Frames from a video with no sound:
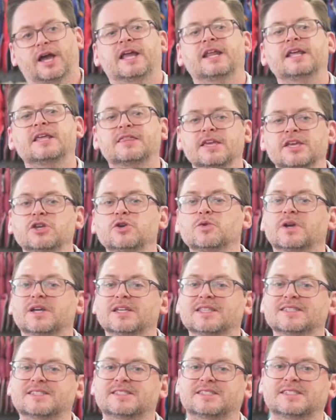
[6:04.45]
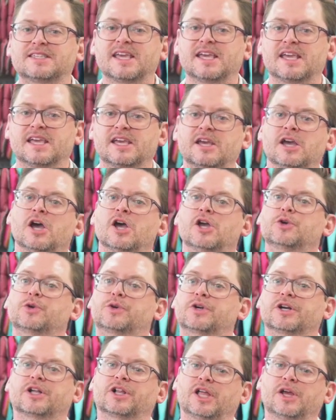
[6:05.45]
Anything you can see, you
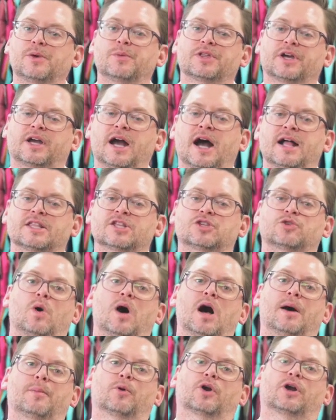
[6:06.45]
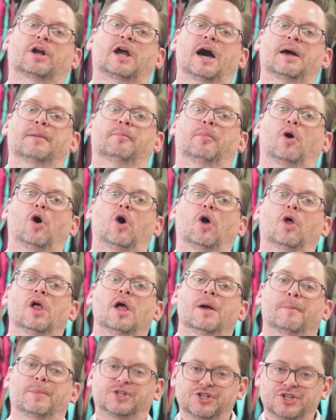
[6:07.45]
can clean with a cotton swab or a cotton ball,
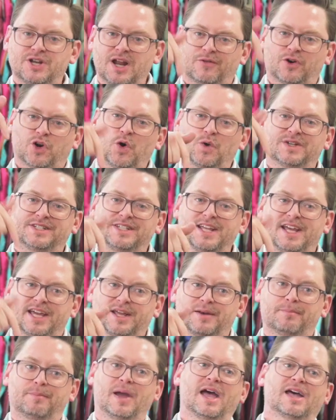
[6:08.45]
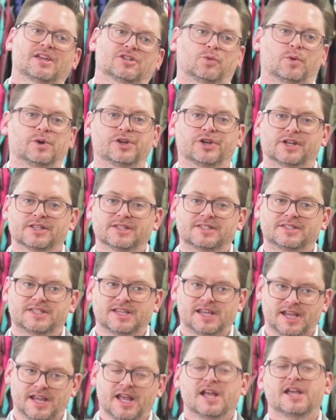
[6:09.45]
but you never go digging past where you can
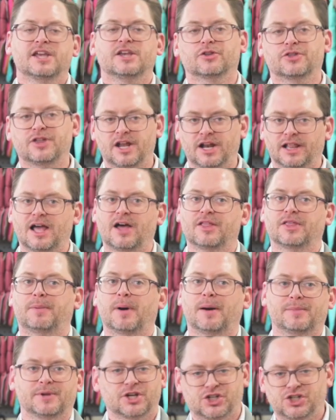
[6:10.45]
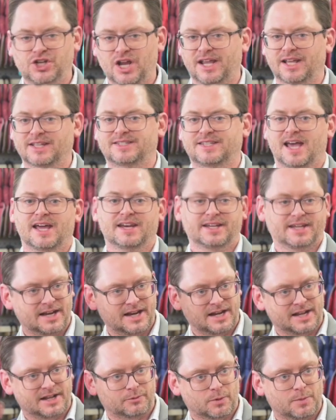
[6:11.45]
see. You'll then allow the puppy to shake its head, get
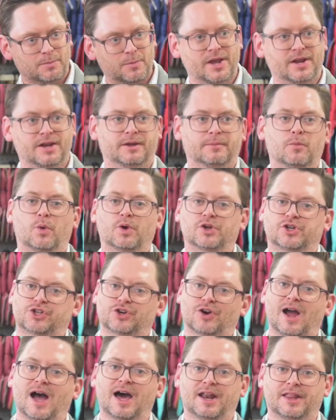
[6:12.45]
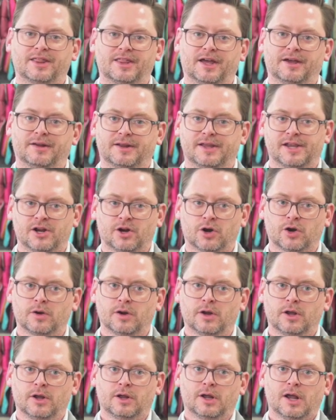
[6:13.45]
any remaining moisture out of that ear,
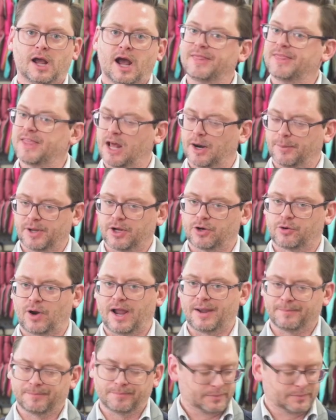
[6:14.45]
and that'll be great.